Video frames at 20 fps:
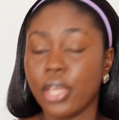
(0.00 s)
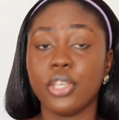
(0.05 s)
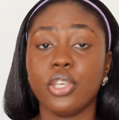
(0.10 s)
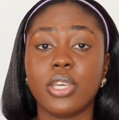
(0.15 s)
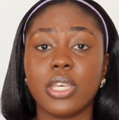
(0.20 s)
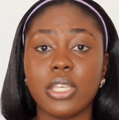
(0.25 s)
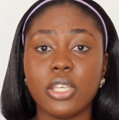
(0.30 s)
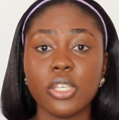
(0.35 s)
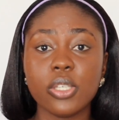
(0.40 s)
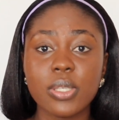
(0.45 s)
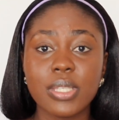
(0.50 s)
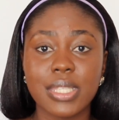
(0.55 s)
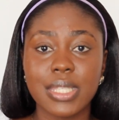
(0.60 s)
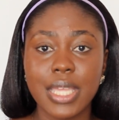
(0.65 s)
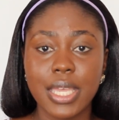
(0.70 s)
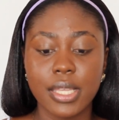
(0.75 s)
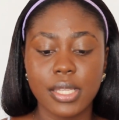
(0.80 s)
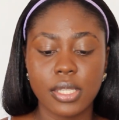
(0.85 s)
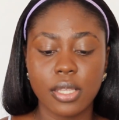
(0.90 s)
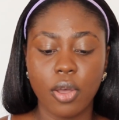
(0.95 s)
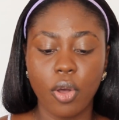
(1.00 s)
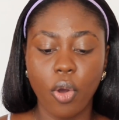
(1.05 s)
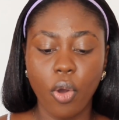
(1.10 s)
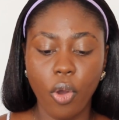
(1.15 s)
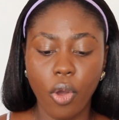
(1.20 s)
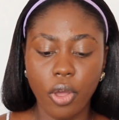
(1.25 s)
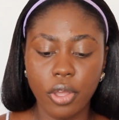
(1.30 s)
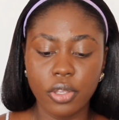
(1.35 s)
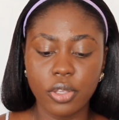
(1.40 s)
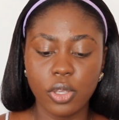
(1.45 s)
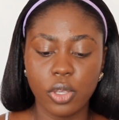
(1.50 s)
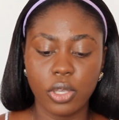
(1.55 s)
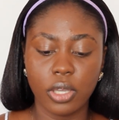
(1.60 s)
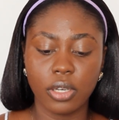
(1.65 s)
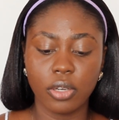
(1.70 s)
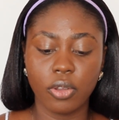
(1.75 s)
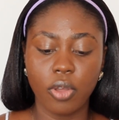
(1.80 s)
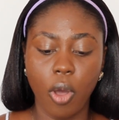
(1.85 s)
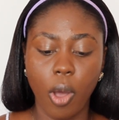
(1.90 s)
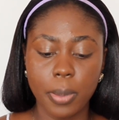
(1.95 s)
You can use this or you
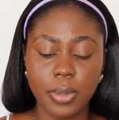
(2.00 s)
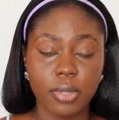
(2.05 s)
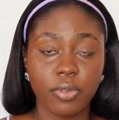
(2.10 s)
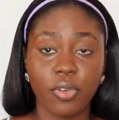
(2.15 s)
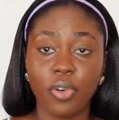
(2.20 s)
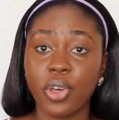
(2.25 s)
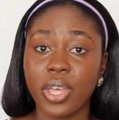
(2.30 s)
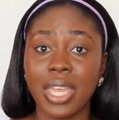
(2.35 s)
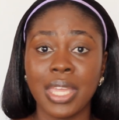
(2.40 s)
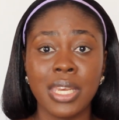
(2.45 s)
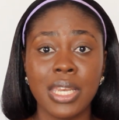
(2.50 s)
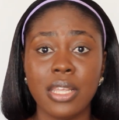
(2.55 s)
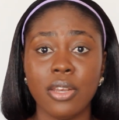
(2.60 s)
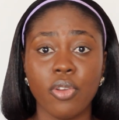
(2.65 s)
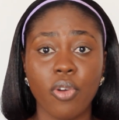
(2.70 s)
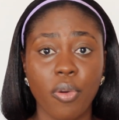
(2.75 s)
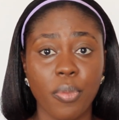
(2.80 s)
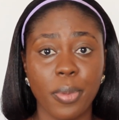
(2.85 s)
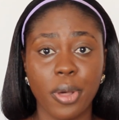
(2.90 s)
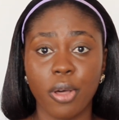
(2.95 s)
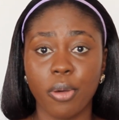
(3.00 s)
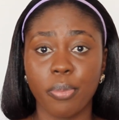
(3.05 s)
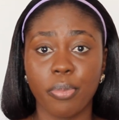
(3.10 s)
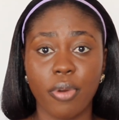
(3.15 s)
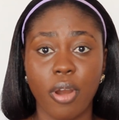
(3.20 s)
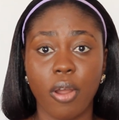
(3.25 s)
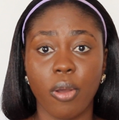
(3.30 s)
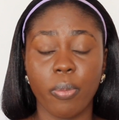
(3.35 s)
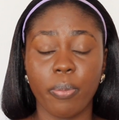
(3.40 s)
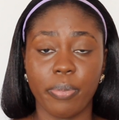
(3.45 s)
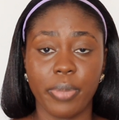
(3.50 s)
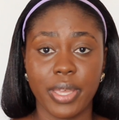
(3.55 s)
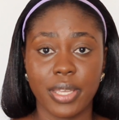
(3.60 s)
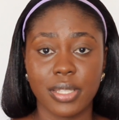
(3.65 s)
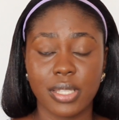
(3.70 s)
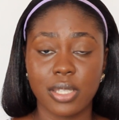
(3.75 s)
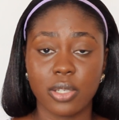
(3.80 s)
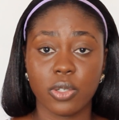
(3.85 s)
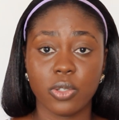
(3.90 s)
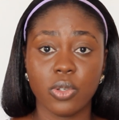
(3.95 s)
can opt for any normal brown
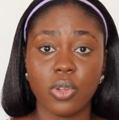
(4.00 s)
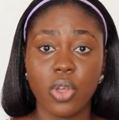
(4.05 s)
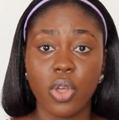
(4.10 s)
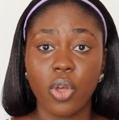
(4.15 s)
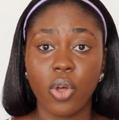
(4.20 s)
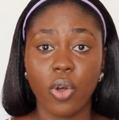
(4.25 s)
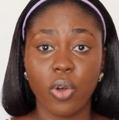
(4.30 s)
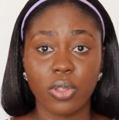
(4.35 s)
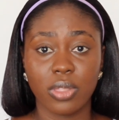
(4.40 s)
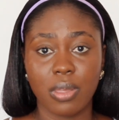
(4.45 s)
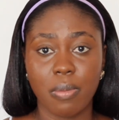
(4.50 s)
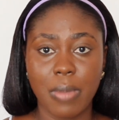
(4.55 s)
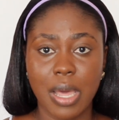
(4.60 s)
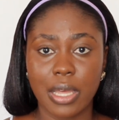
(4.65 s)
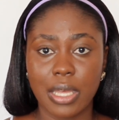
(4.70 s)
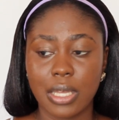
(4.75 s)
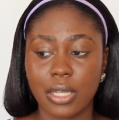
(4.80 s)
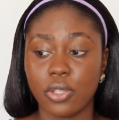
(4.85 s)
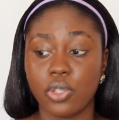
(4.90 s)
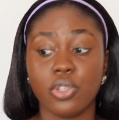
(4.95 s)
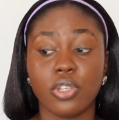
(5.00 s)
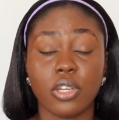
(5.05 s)
pencil on the market.